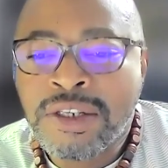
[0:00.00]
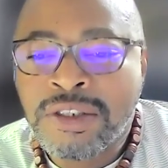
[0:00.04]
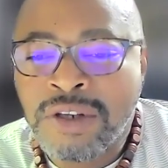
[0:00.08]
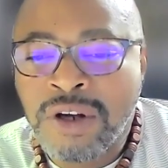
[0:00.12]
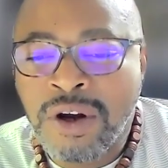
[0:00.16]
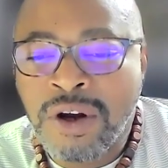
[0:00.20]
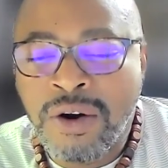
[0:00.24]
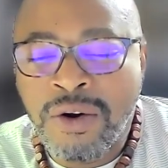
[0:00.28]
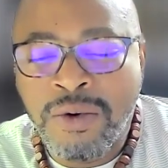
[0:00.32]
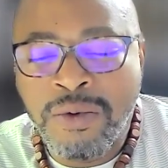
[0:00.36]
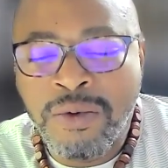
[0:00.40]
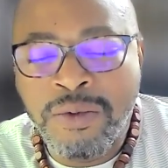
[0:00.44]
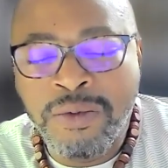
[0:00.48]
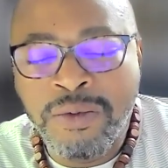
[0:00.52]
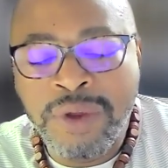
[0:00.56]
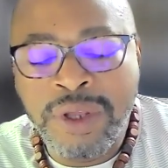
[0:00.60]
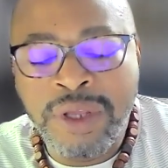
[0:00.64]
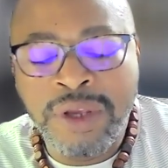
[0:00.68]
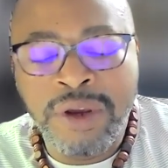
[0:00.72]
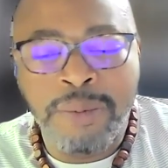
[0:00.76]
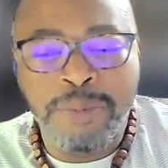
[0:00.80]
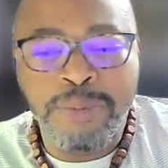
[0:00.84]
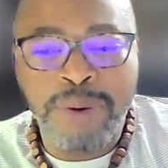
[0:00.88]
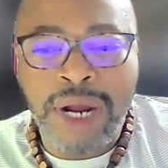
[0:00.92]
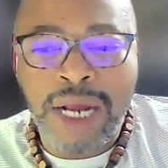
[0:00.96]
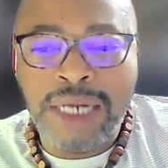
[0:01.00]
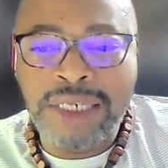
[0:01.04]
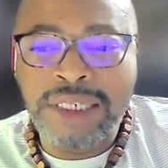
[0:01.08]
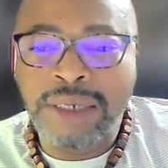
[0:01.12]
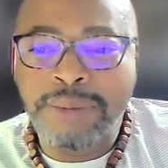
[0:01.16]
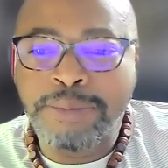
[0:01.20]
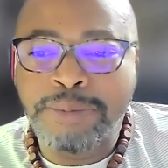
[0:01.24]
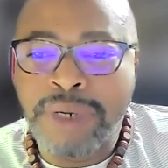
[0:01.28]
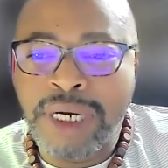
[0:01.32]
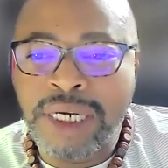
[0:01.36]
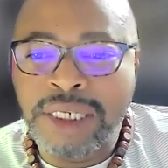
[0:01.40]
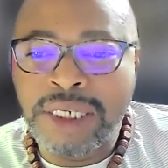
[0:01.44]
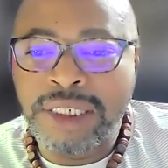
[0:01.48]
So your
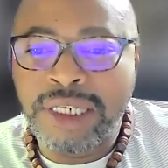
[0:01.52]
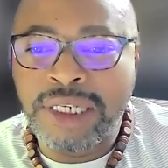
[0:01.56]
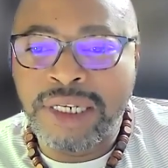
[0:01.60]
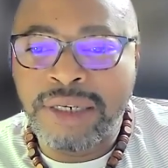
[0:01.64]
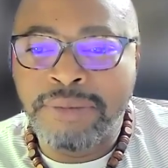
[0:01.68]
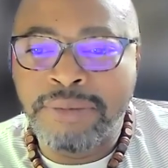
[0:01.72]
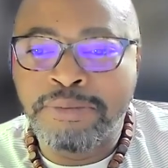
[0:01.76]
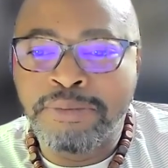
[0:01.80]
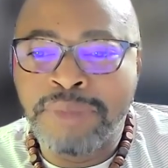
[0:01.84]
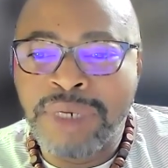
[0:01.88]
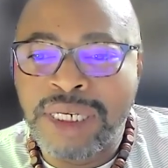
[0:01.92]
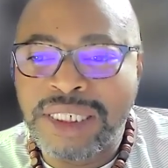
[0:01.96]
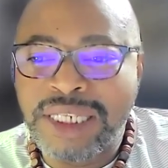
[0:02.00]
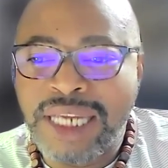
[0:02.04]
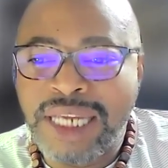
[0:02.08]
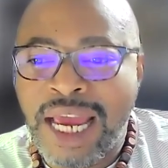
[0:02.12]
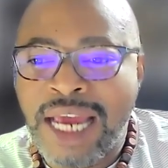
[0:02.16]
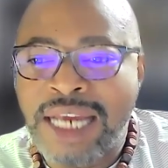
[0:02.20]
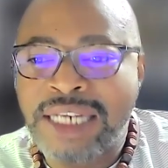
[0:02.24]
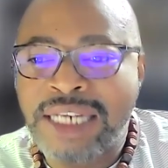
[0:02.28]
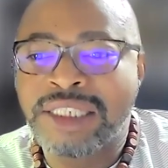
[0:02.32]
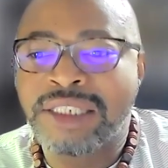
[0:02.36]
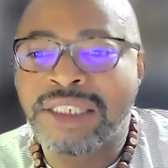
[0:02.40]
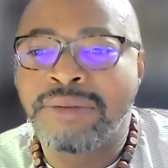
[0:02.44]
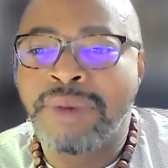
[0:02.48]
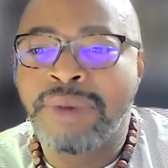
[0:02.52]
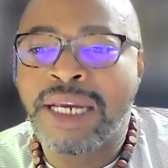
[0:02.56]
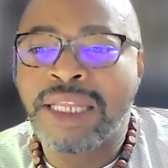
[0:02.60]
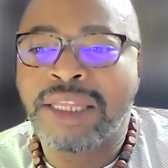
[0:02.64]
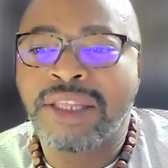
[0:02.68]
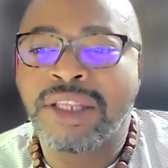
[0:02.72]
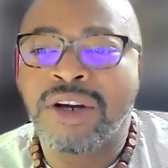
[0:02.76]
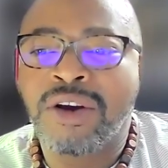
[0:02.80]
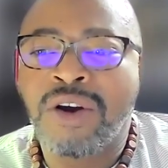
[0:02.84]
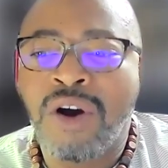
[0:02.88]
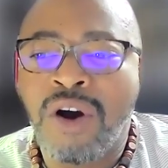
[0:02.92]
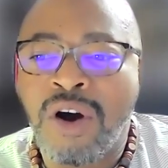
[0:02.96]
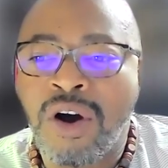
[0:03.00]
project budget must
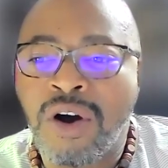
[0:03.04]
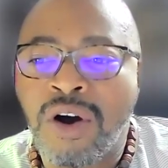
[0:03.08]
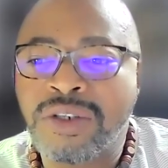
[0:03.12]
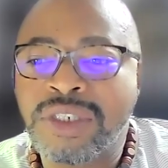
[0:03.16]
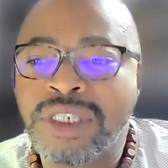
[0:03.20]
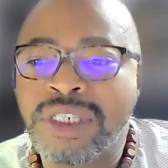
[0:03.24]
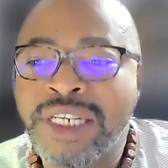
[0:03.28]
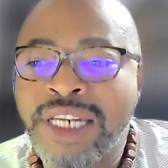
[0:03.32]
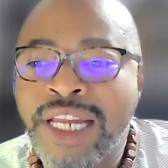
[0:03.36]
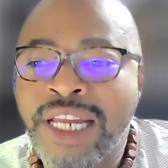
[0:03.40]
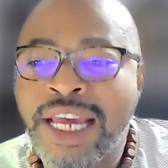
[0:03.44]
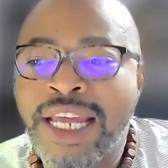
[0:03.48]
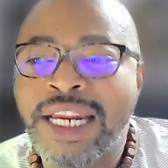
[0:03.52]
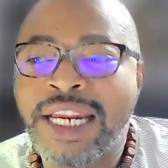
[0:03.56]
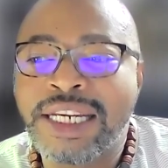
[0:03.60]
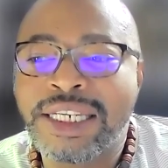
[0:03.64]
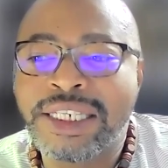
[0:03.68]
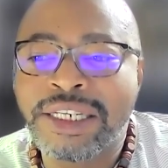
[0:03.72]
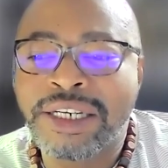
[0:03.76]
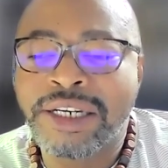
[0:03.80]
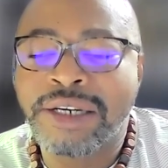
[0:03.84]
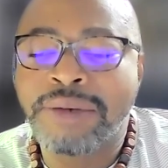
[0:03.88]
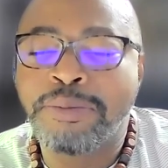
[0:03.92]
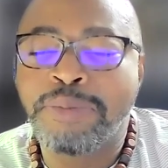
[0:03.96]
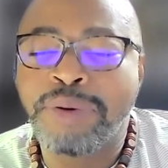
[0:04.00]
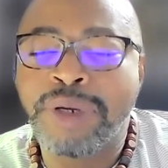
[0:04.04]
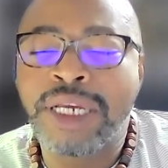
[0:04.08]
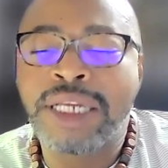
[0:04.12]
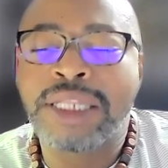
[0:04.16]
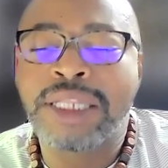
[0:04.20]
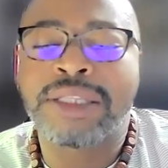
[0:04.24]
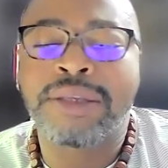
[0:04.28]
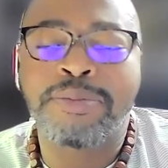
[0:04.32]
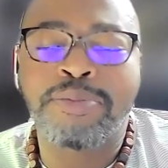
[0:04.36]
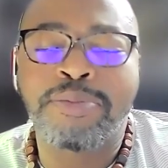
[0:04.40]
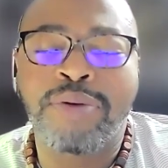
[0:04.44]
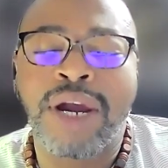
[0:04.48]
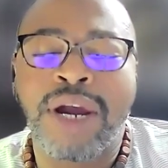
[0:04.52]
estimate the cost needed to
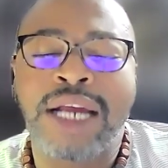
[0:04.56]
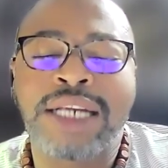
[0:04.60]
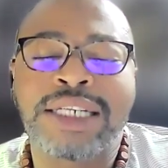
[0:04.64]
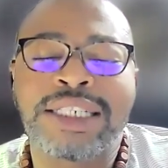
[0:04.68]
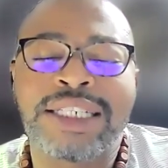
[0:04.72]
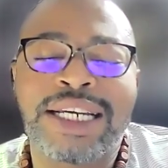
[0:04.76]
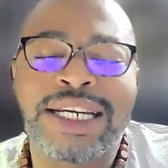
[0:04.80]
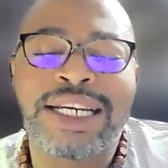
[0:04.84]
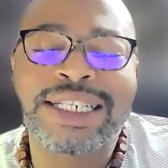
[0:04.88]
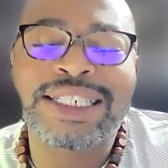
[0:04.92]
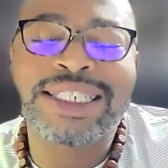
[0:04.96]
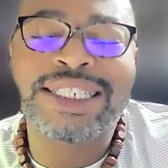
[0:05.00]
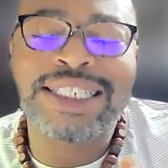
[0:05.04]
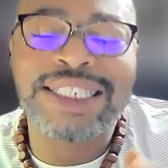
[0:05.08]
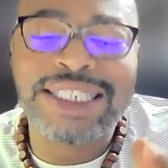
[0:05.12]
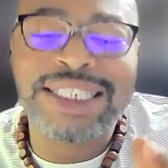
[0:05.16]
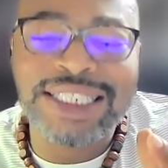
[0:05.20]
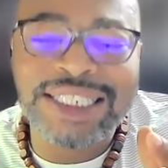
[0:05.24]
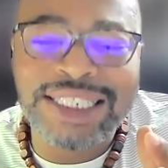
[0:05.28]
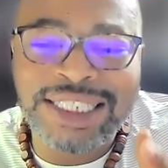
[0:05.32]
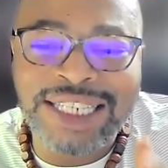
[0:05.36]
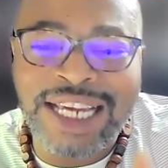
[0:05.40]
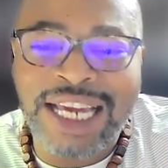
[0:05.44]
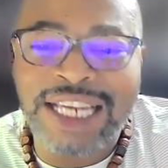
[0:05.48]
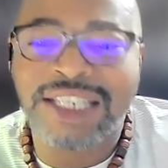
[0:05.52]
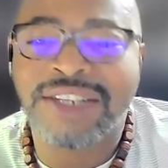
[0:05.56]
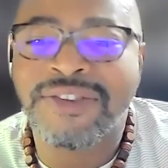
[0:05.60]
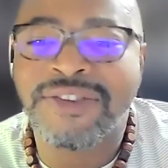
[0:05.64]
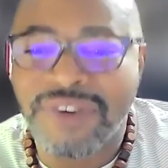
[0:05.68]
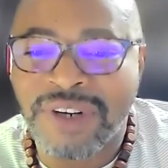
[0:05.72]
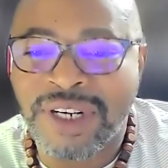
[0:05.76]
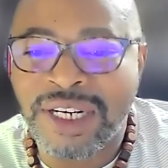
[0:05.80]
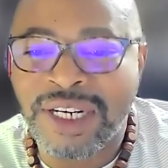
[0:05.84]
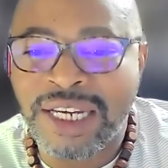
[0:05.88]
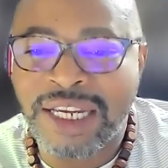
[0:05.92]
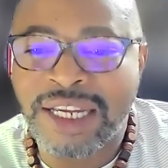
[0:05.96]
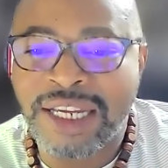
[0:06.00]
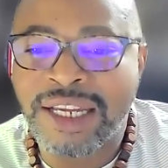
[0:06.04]
complete the project
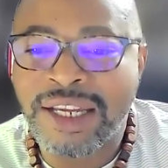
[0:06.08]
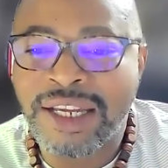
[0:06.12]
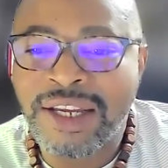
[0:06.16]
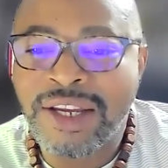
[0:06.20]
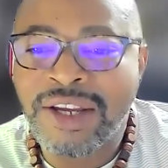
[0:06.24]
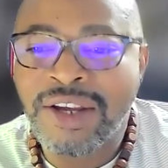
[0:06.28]
successfully.